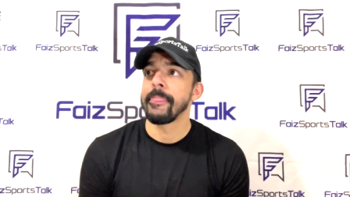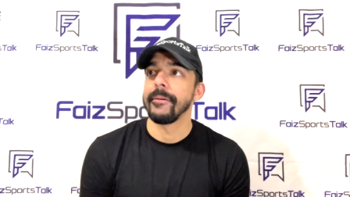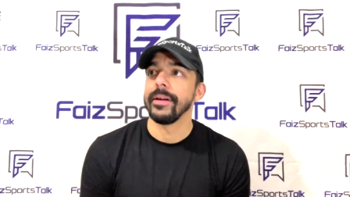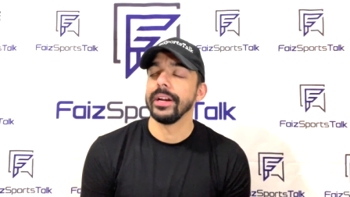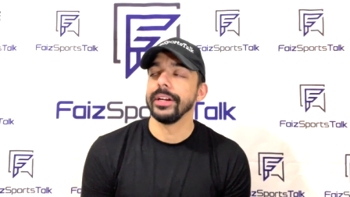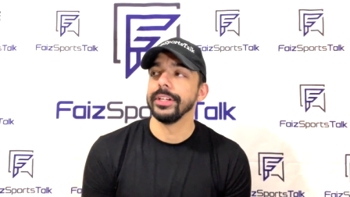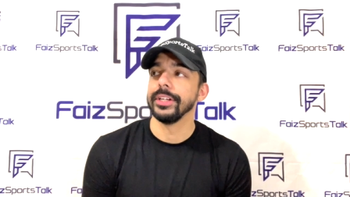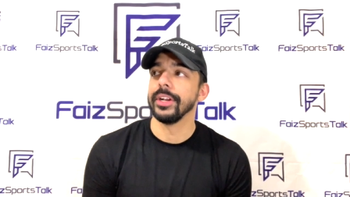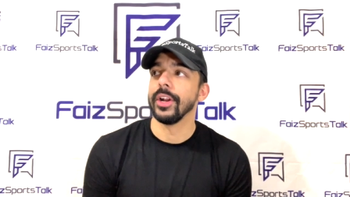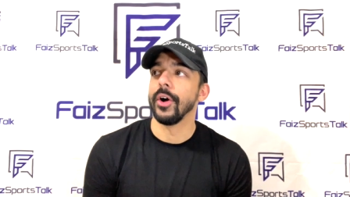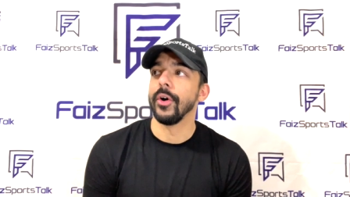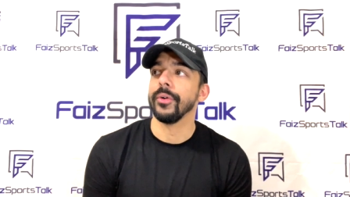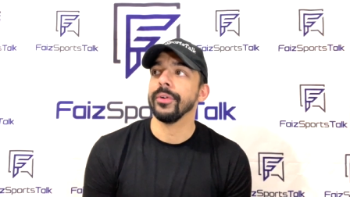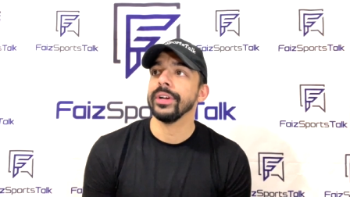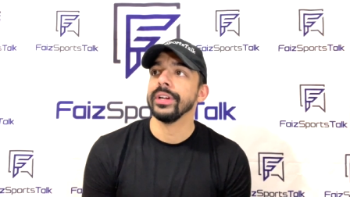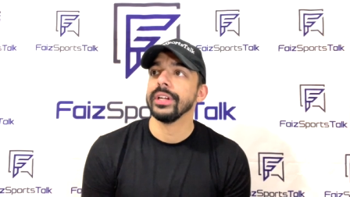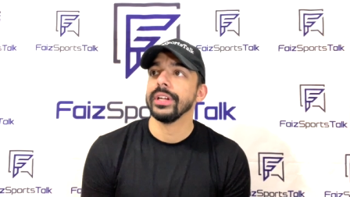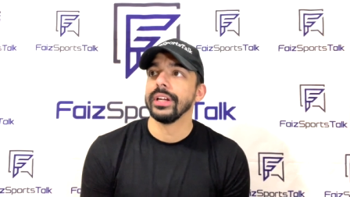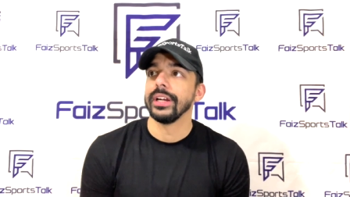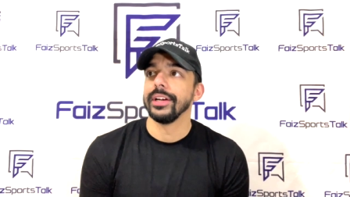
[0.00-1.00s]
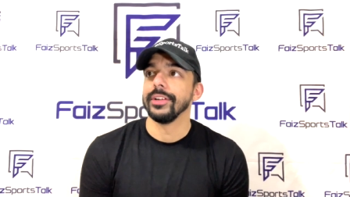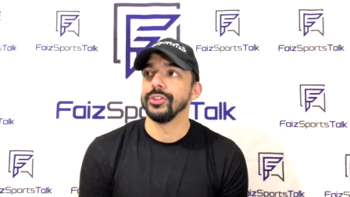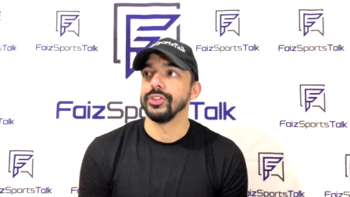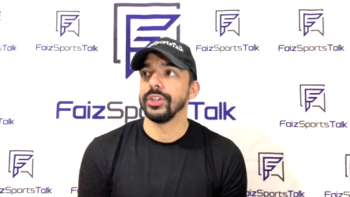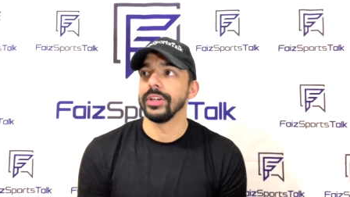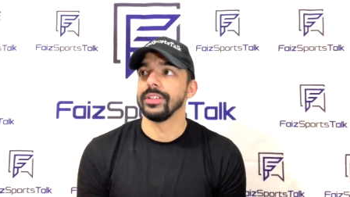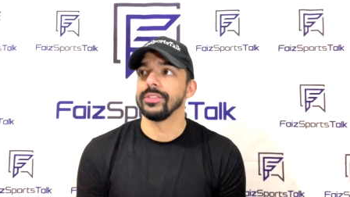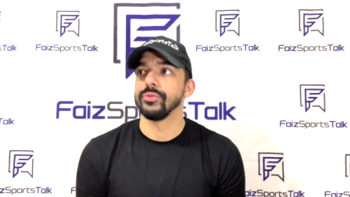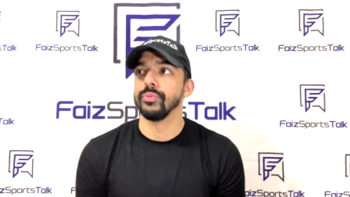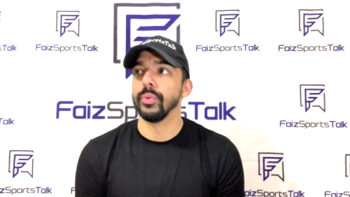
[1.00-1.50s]
you know,
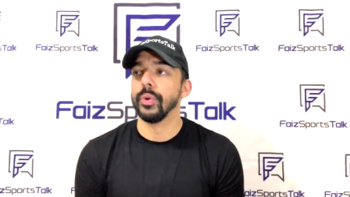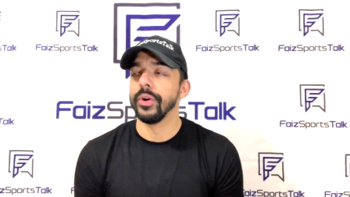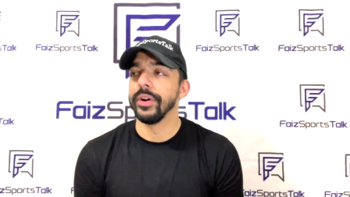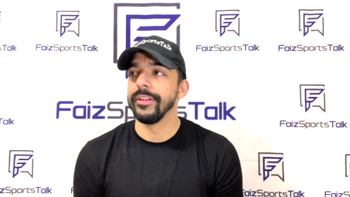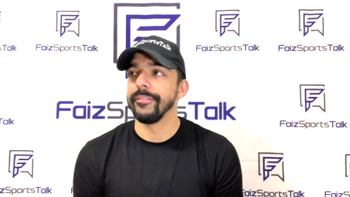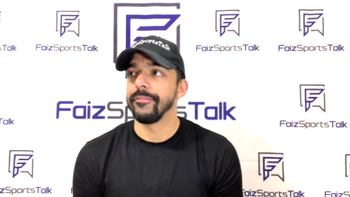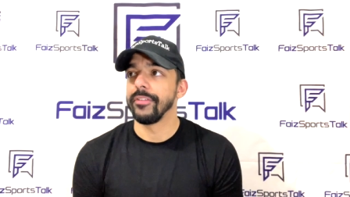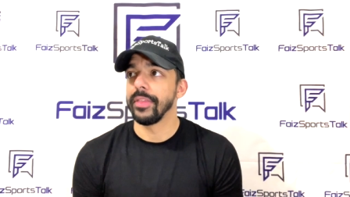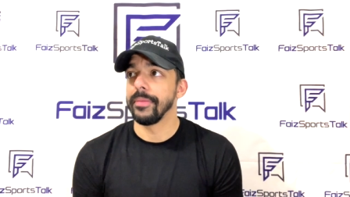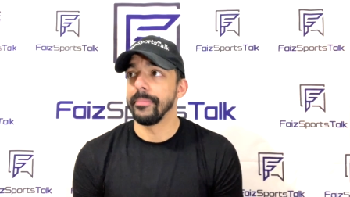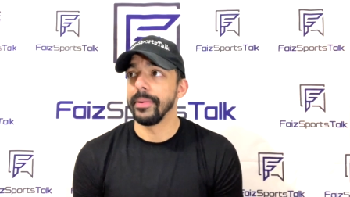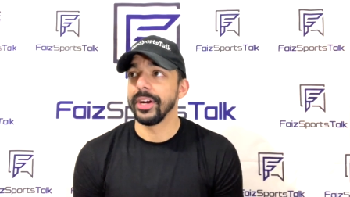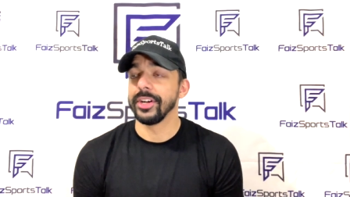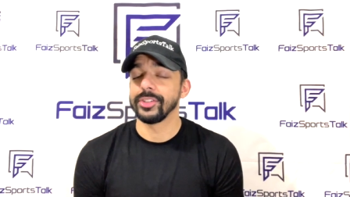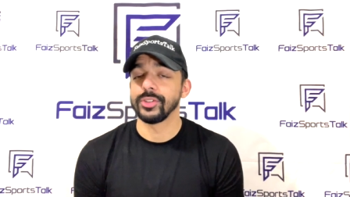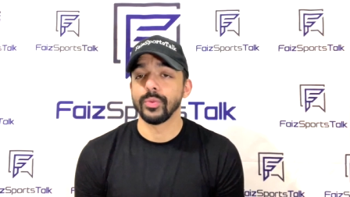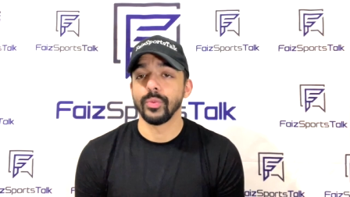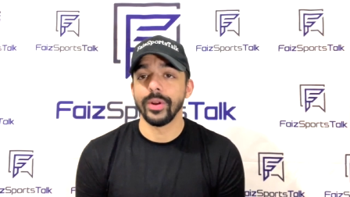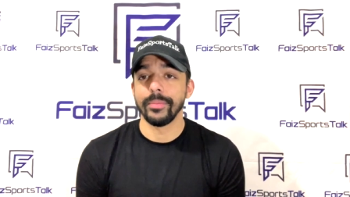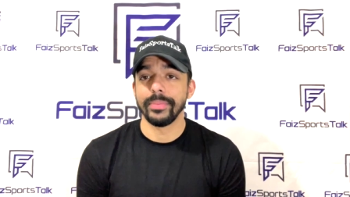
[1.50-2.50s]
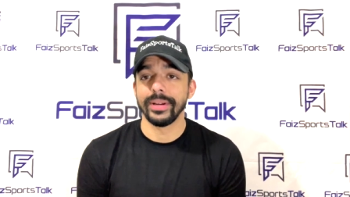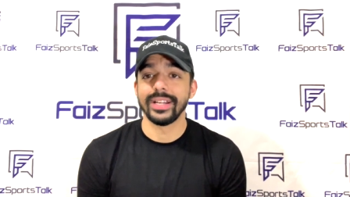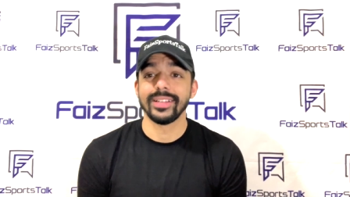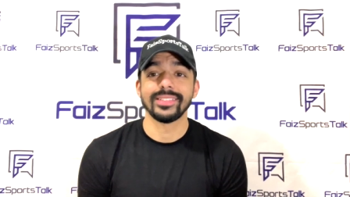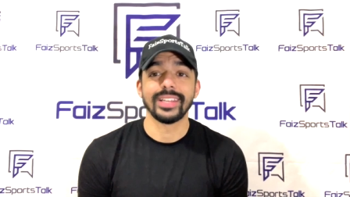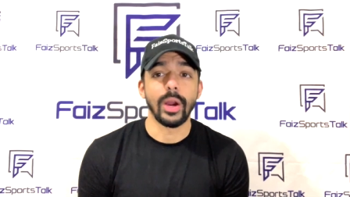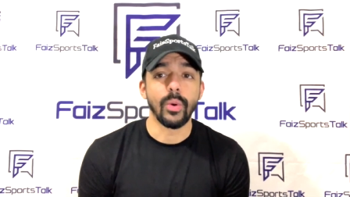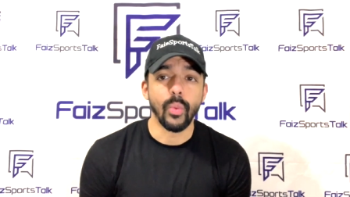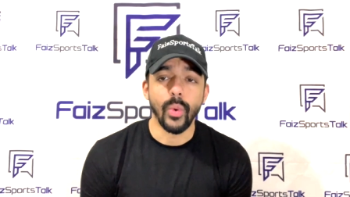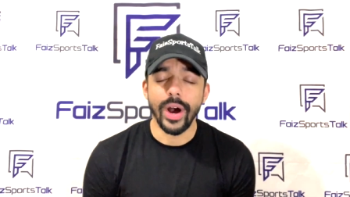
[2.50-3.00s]
just rooting for the Bears to win because
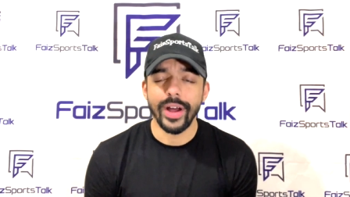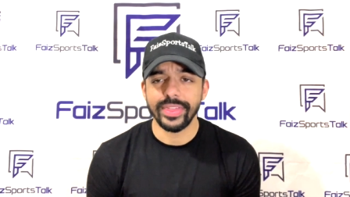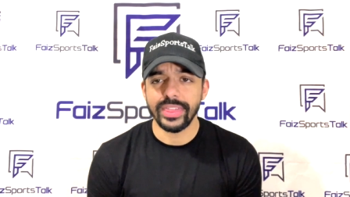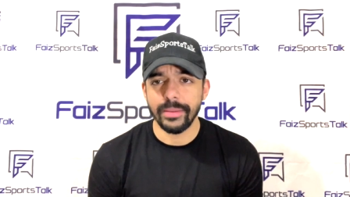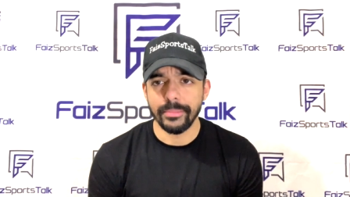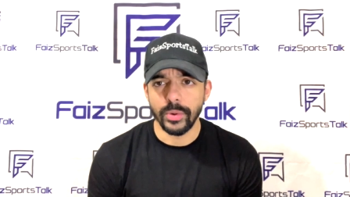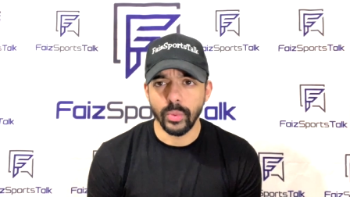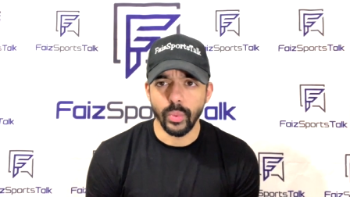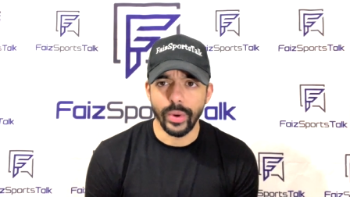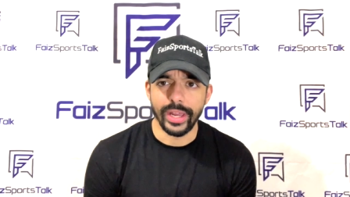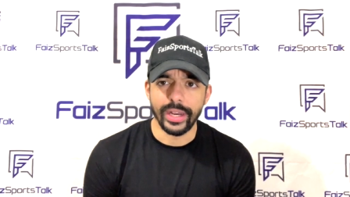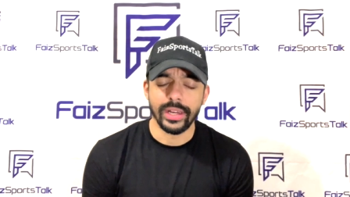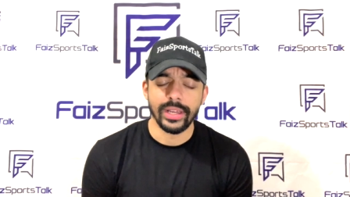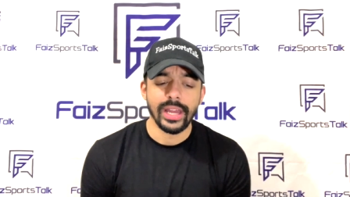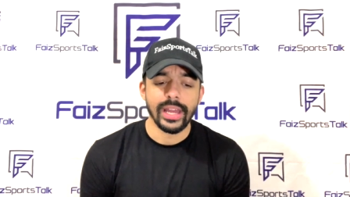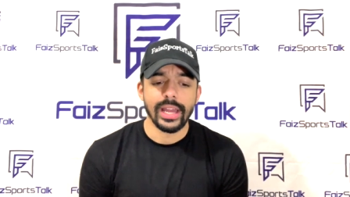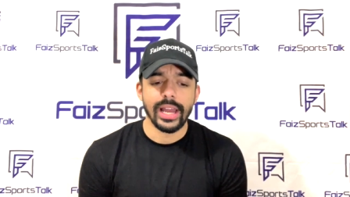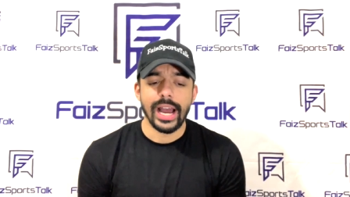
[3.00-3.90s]
I want them to win.